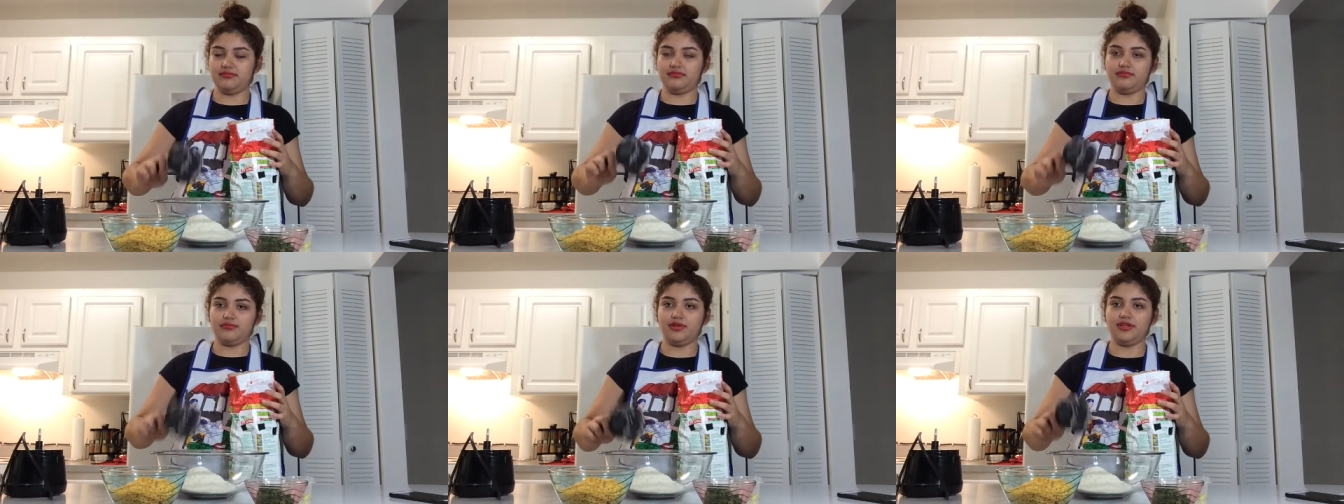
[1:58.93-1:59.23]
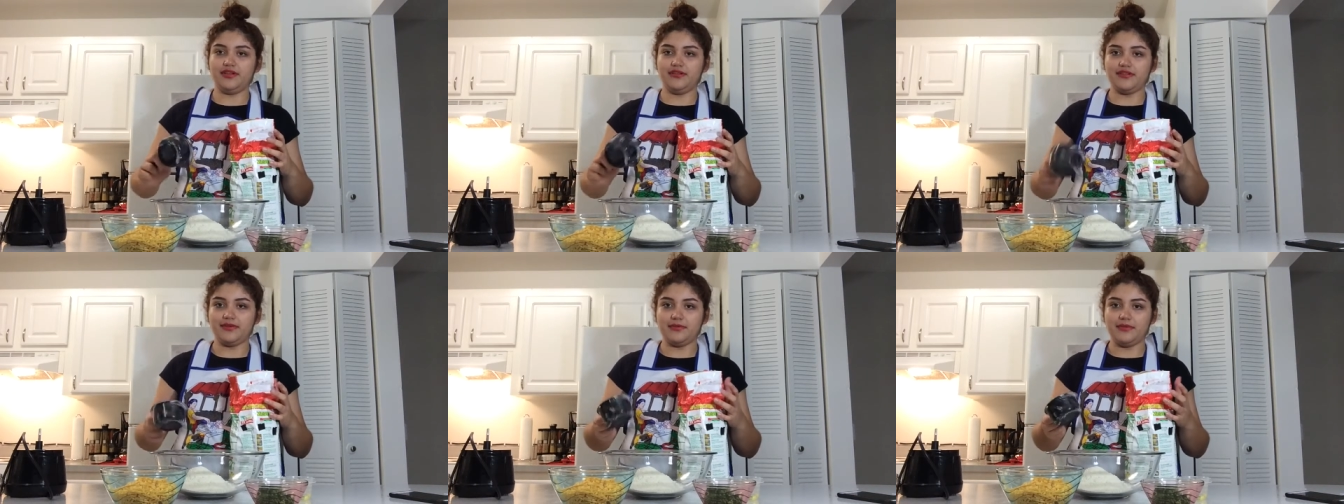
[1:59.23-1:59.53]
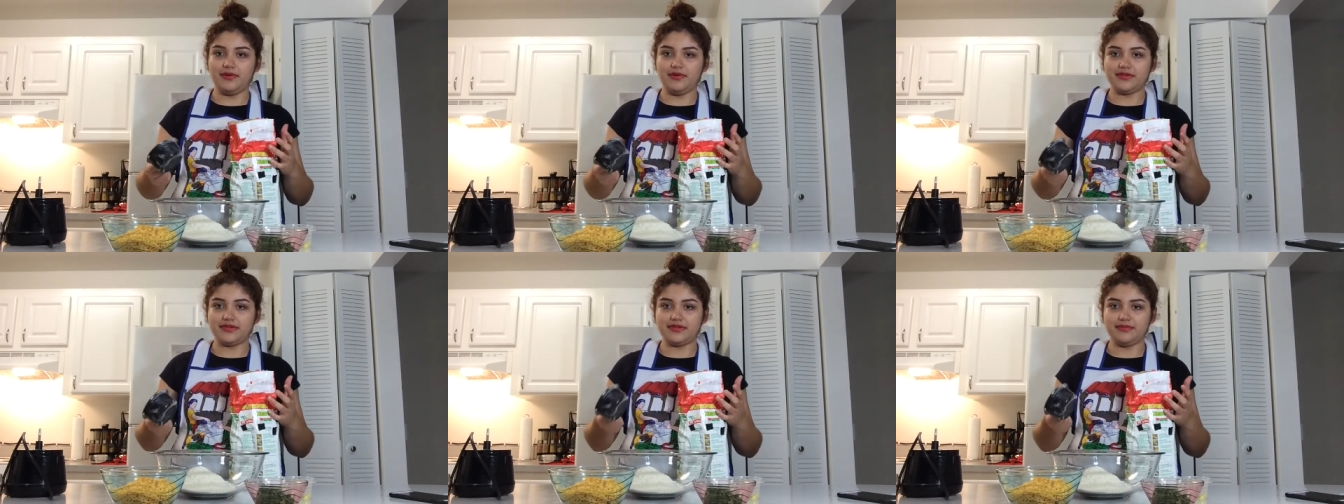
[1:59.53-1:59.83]
one of the
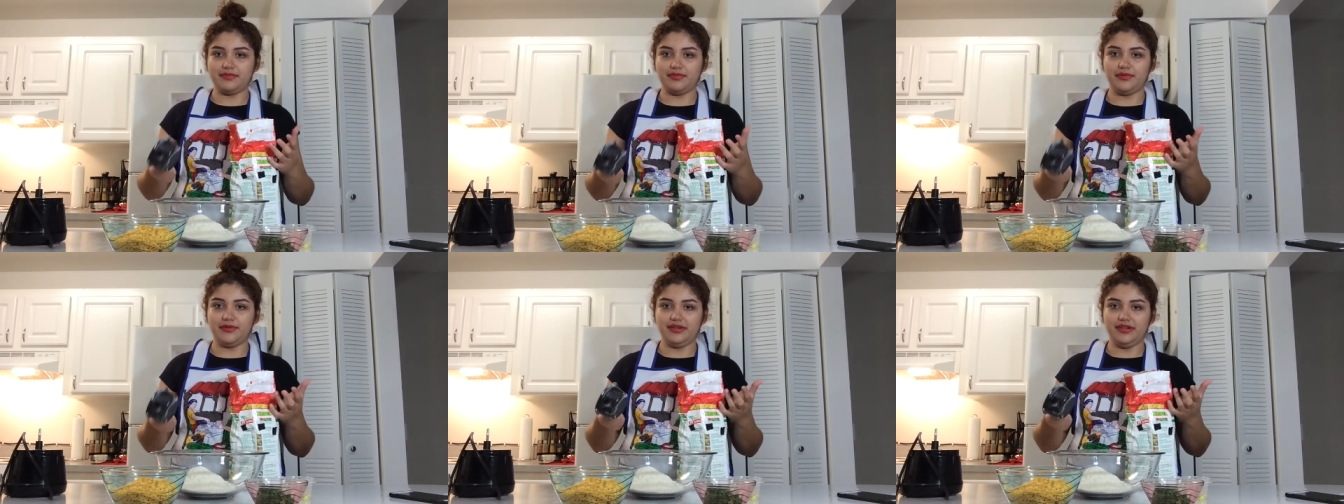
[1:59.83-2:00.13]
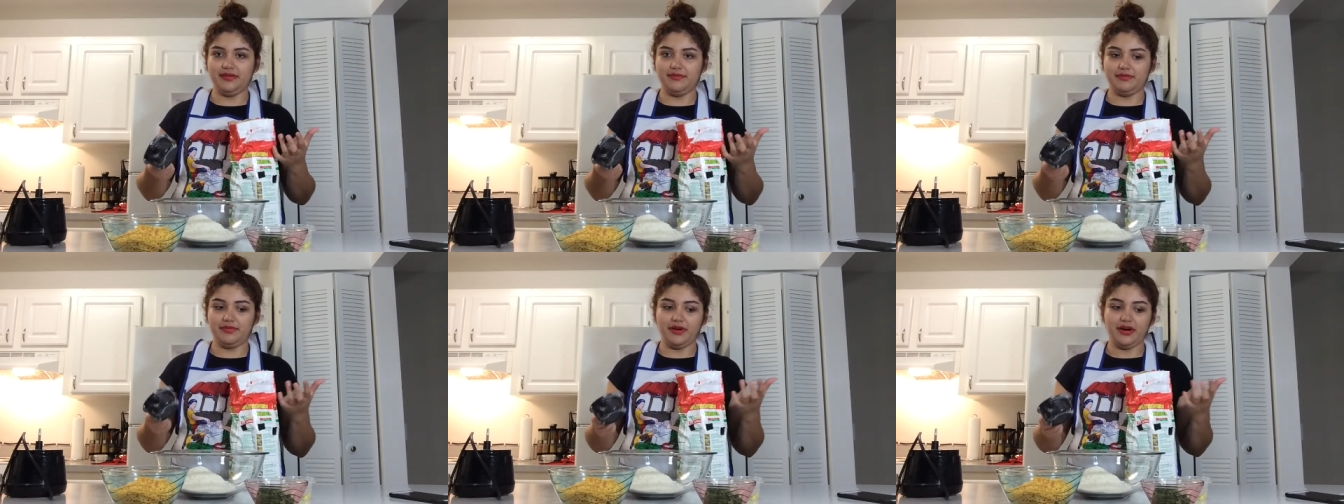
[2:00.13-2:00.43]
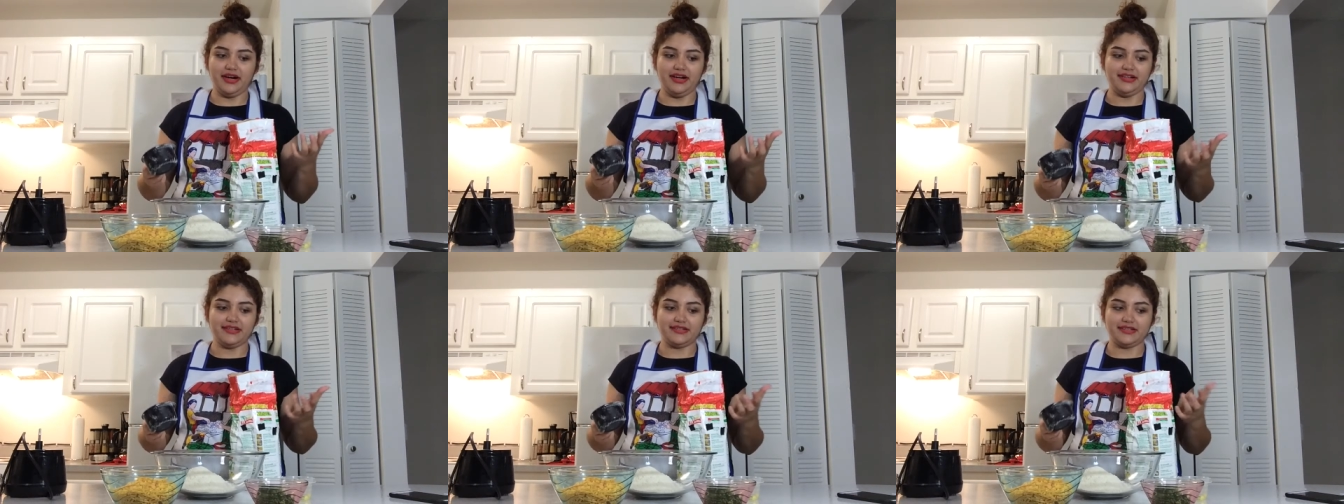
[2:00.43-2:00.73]
most important
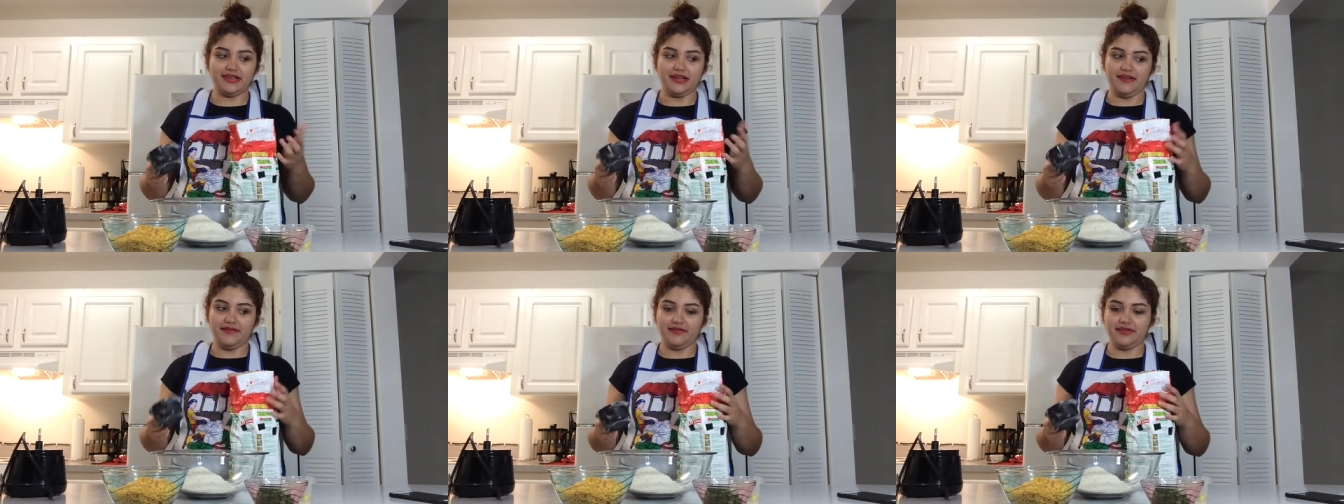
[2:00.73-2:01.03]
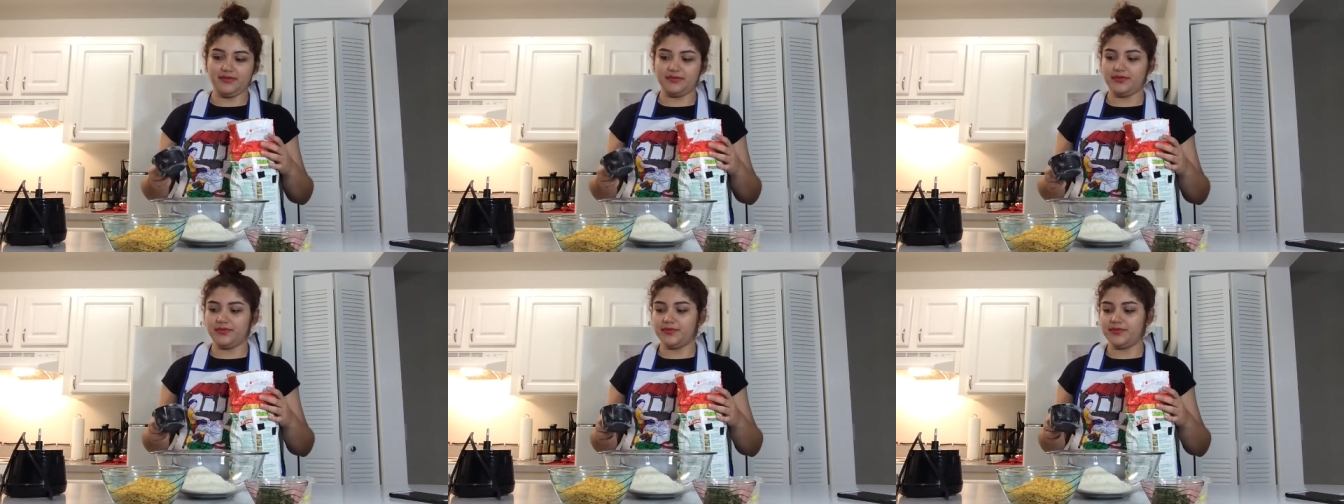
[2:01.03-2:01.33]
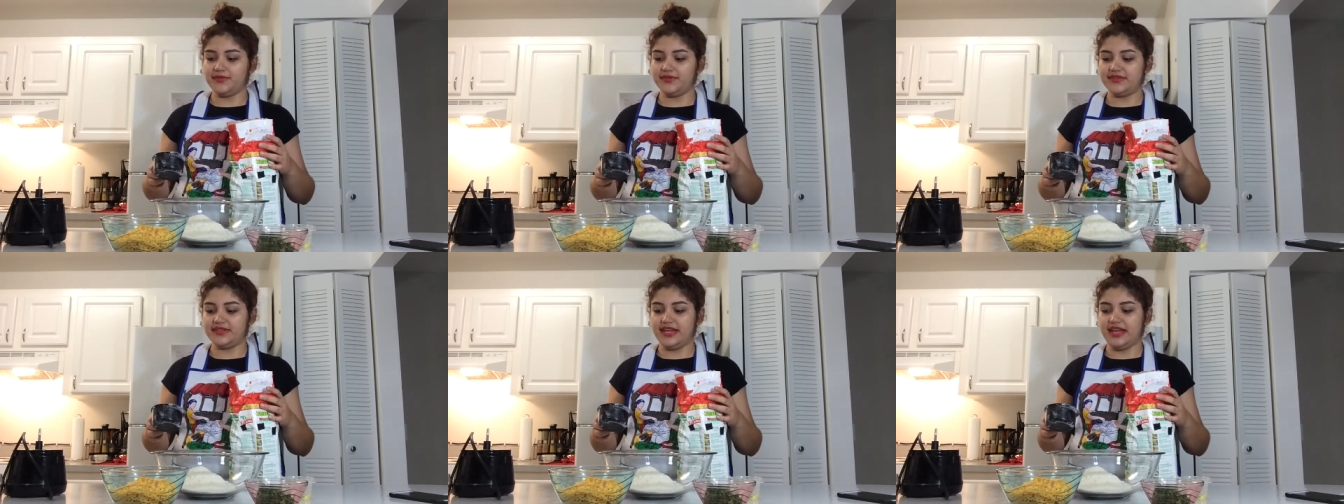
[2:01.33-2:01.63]
parts of the
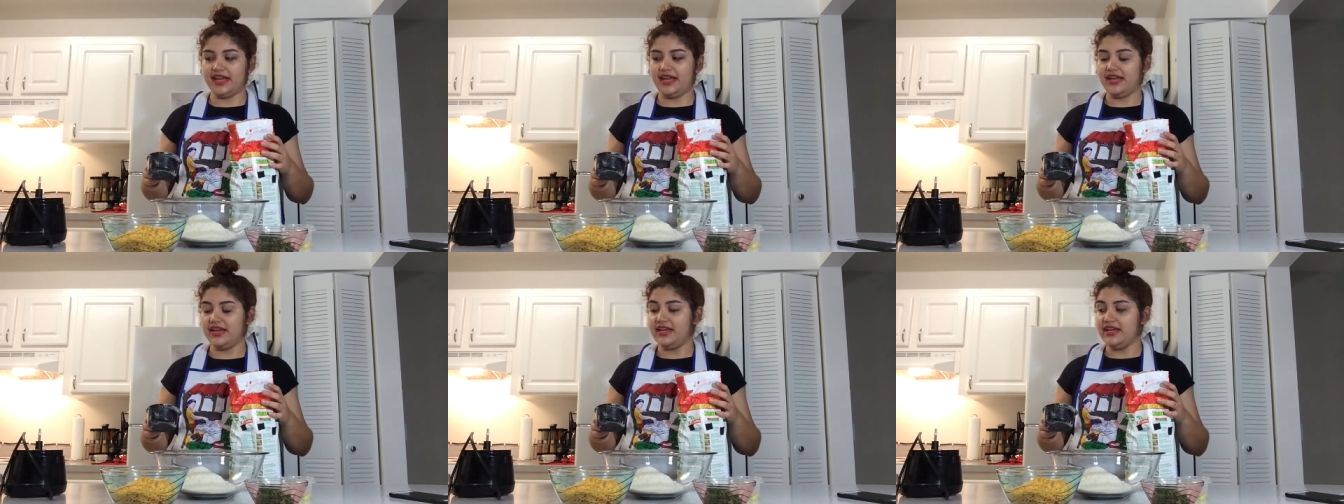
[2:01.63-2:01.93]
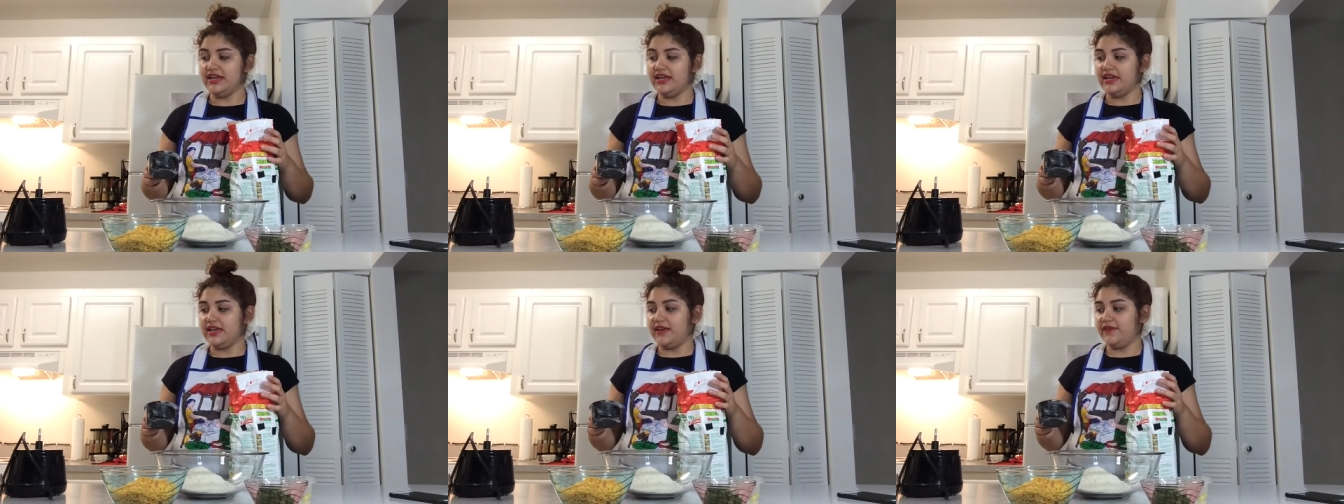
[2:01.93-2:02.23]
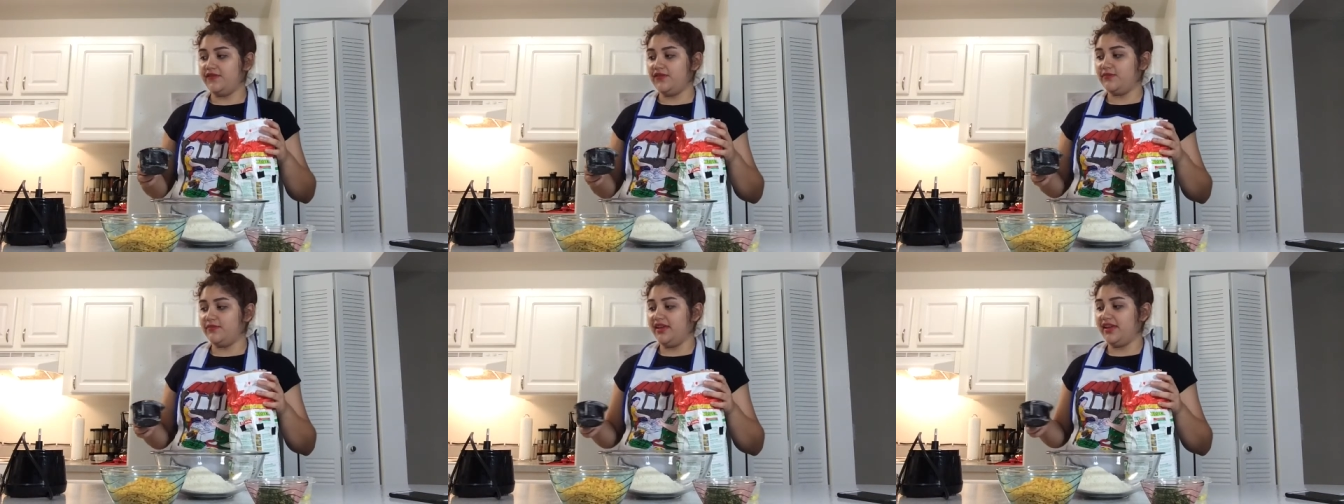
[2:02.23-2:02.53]
pupusa.
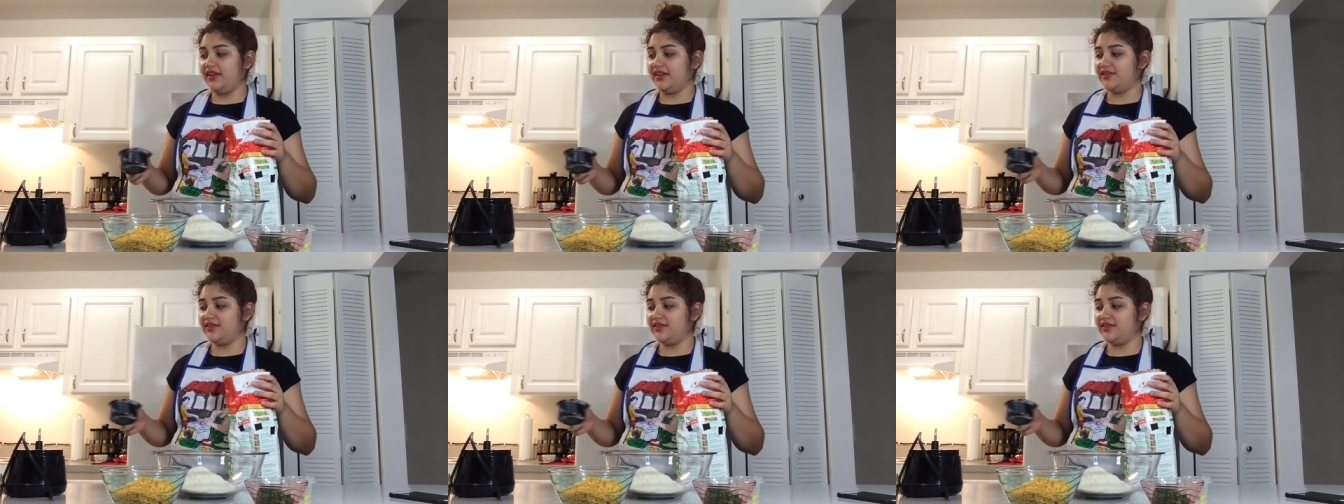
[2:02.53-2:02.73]
If you make